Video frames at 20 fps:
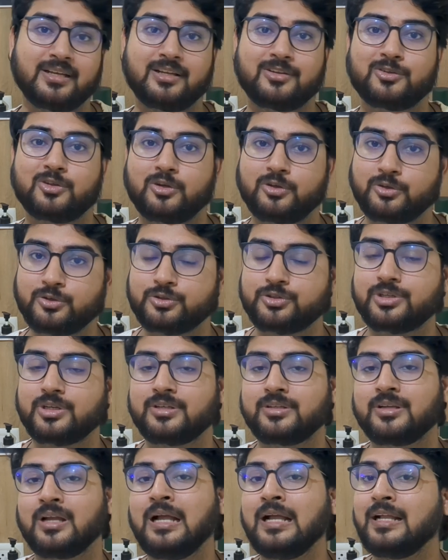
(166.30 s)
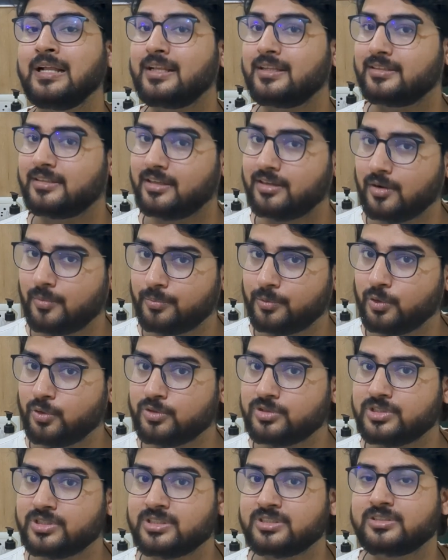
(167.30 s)
their solution, their
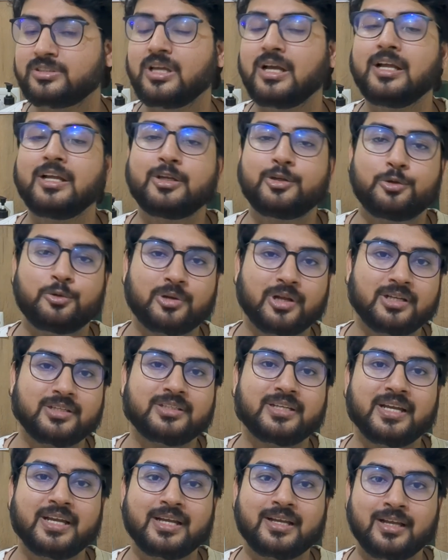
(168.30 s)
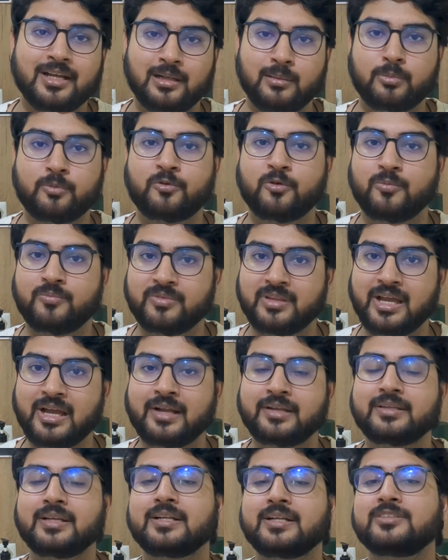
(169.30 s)
approaches. You can take help from
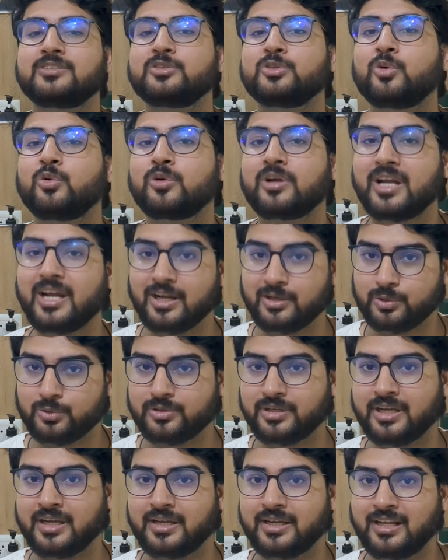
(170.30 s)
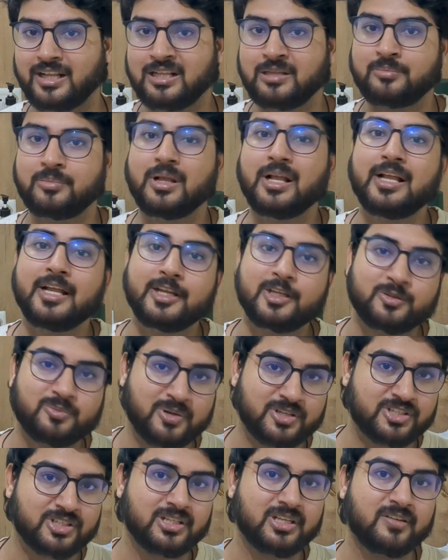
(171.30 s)
that. It's okay to take help,
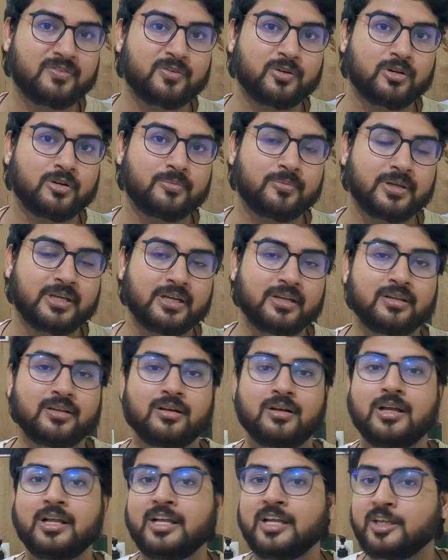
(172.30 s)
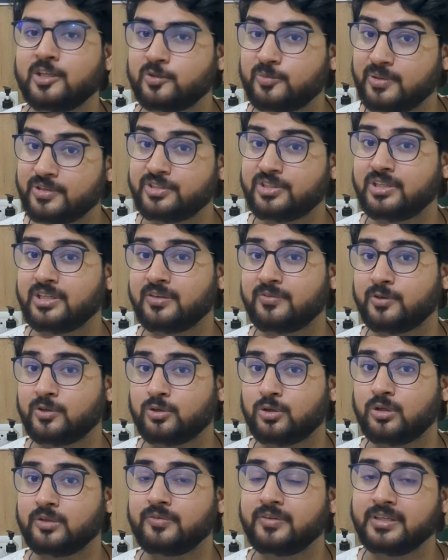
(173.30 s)
especially if you're a beginner, especially if you're
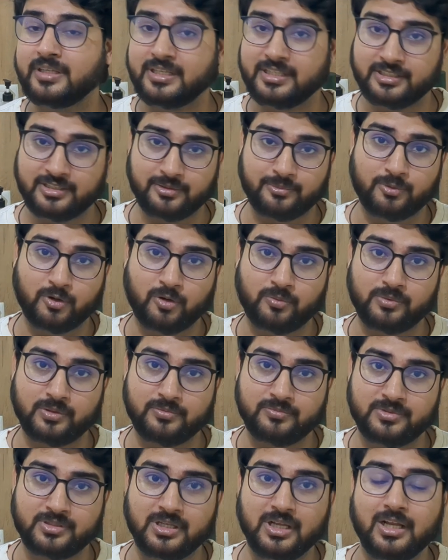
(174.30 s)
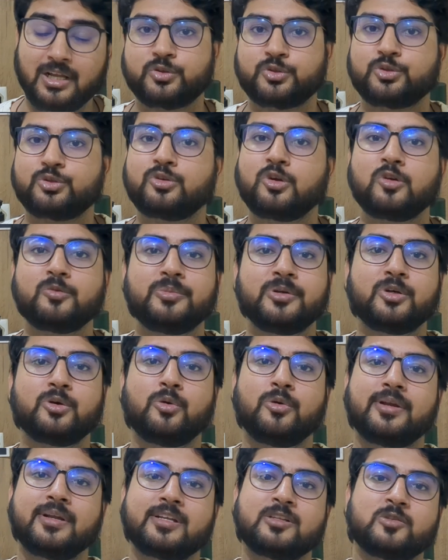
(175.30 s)
solving easy problems. You should not be
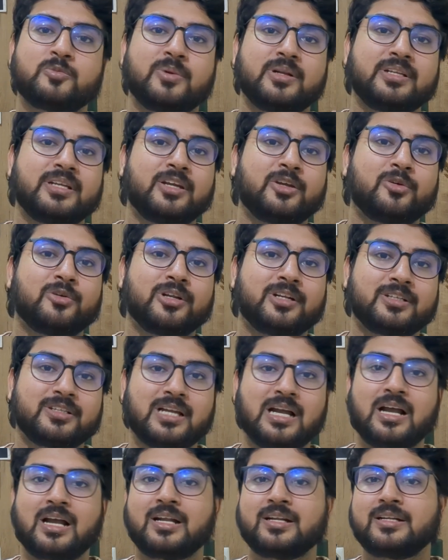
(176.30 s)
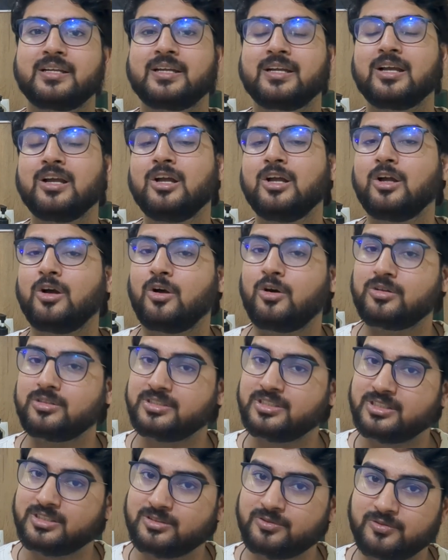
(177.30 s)
going and spending your entire day
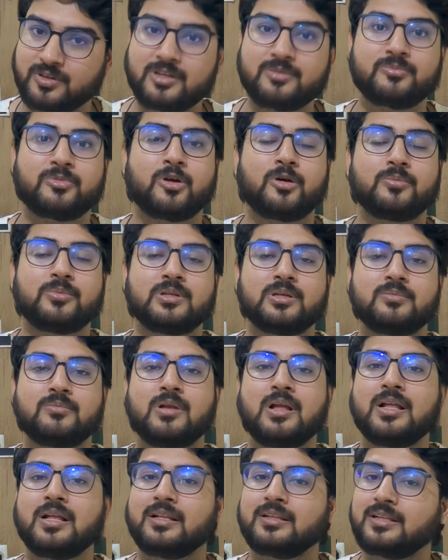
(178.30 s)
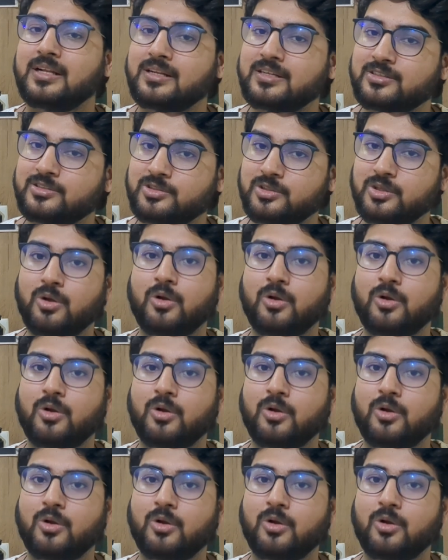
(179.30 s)
on just one problem that is